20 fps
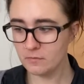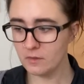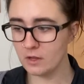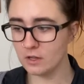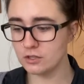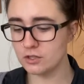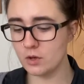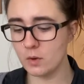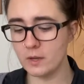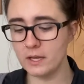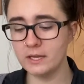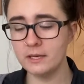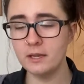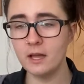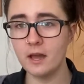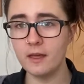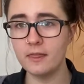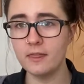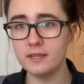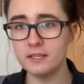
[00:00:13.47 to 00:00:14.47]
So in
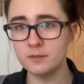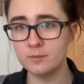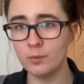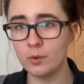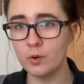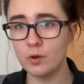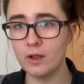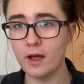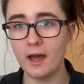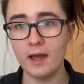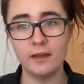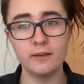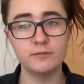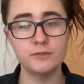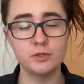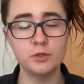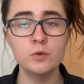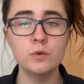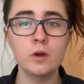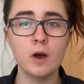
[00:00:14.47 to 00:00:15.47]
this bowl, I have
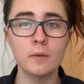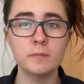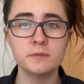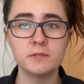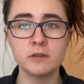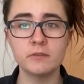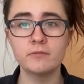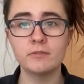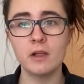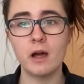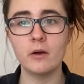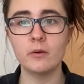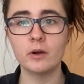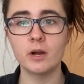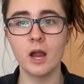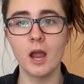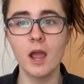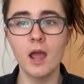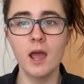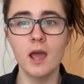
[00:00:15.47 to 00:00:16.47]
2 cups of
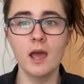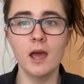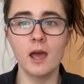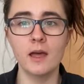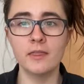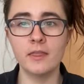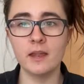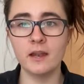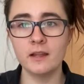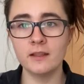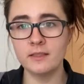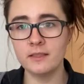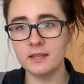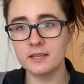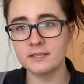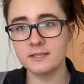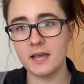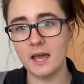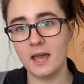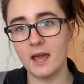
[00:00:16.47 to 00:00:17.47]
flour, and then in
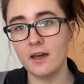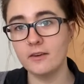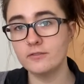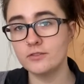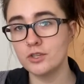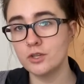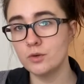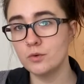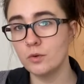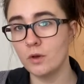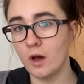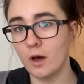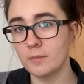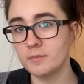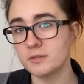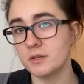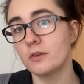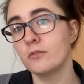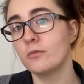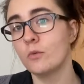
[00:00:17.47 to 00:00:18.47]
this I have 2
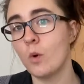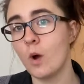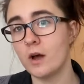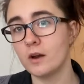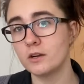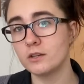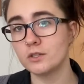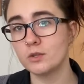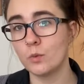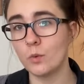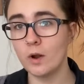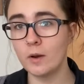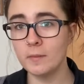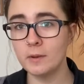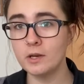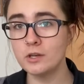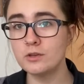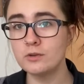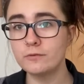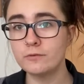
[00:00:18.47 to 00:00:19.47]
cups of water. So what I'm
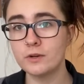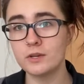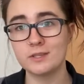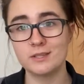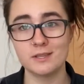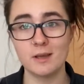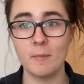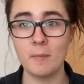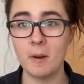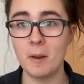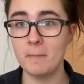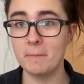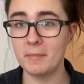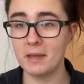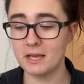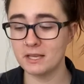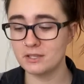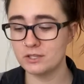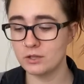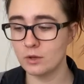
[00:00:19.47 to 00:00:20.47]
going to do first is I'm going to
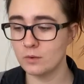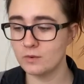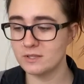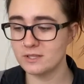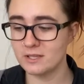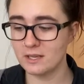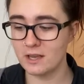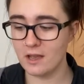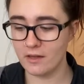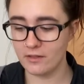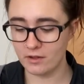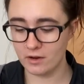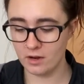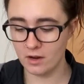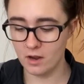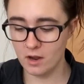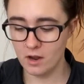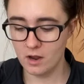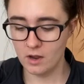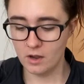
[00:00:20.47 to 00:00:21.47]
mix those together.
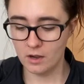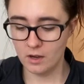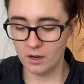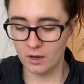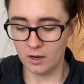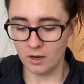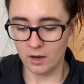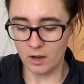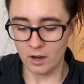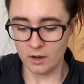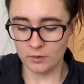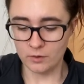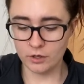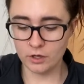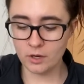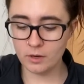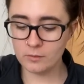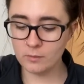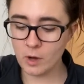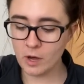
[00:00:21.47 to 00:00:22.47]
And you're
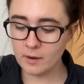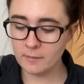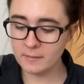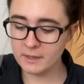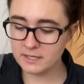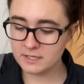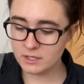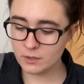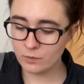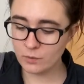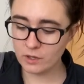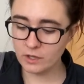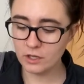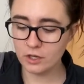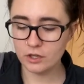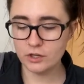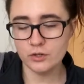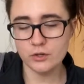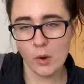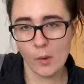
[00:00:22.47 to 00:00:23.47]
going to want to mix it really
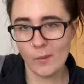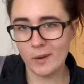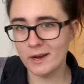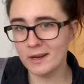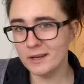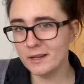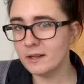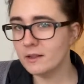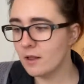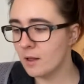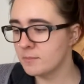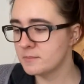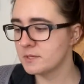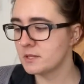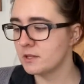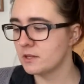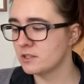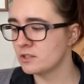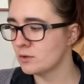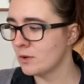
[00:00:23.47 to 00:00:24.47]
good. You don't want any clumps in
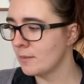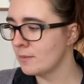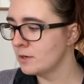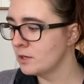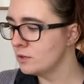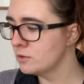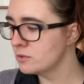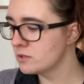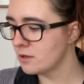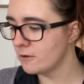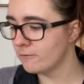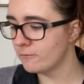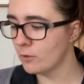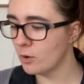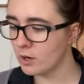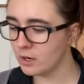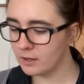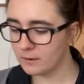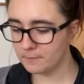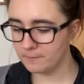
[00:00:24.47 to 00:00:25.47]
there, so I'm going to use a
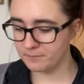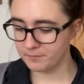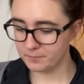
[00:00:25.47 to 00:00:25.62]
fork